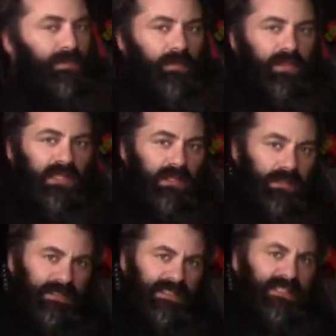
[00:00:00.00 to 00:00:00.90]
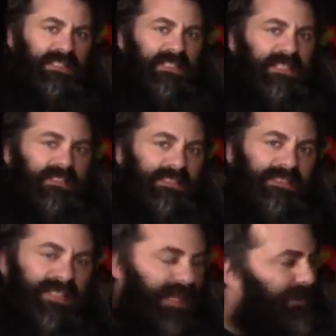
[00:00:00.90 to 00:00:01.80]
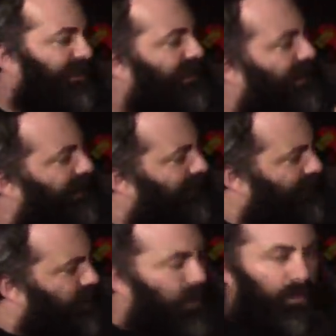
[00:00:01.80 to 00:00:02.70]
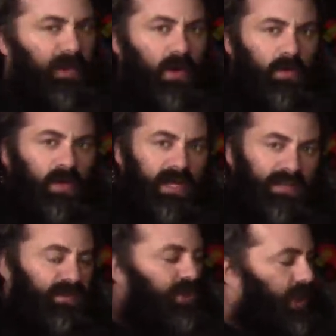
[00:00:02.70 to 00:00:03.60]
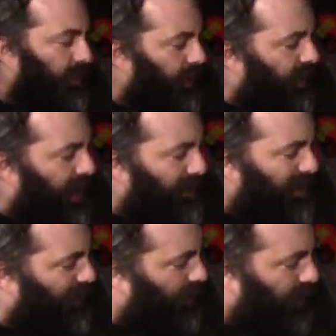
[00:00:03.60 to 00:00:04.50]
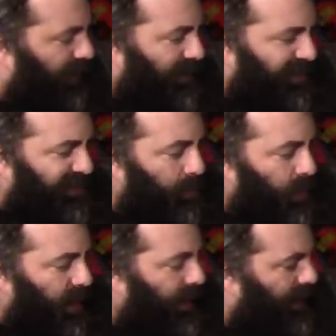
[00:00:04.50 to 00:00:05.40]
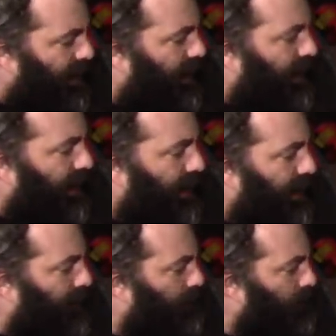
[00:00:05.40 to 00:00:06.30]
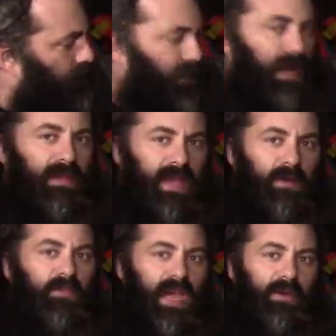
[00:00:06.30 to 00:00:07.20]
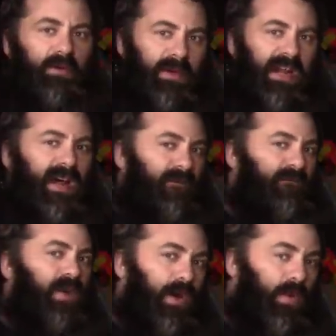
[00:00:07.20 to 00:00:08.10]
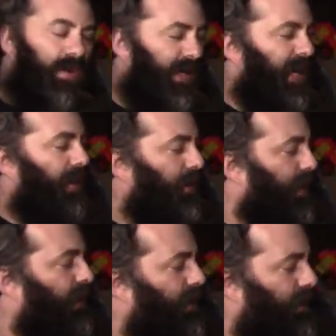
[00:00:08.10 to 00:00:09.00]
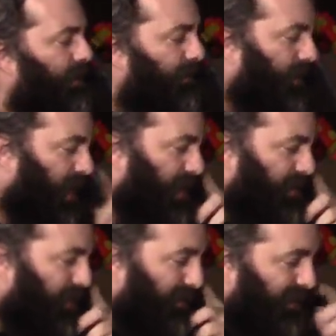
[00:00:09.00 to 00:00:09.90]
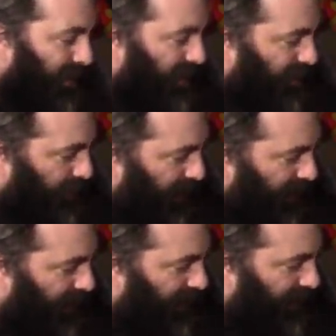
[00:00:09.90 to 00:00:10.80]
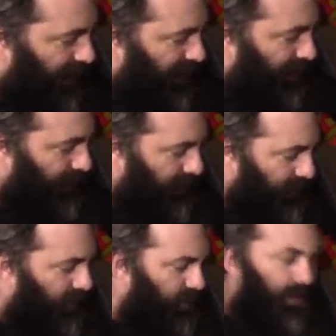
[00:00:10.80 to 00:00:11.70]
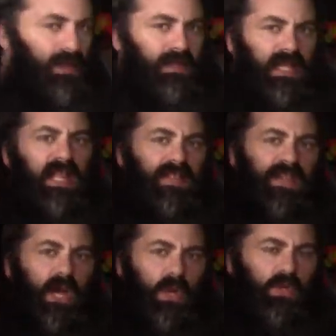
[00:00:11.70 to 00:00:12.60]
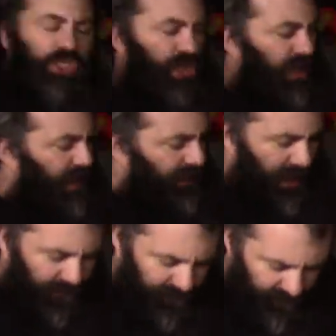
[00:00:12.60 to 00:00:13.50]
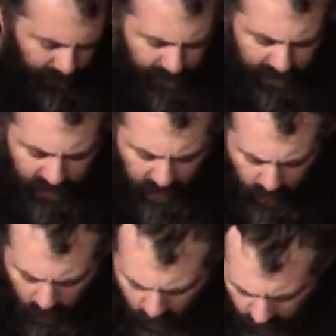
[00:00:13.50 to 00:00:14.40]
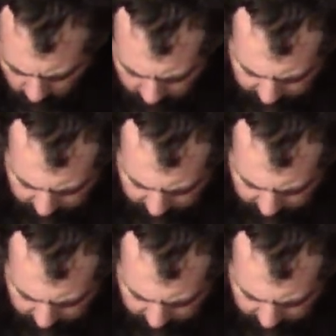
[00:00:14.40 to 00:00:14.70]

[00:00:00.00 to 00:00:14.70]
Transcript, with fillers: with a little a little TLC, lube up the O-rings, check all of that, maybe replace the spring. Um, and that that would be a fun one to carry for HVZ just because it's the OG and that's cool.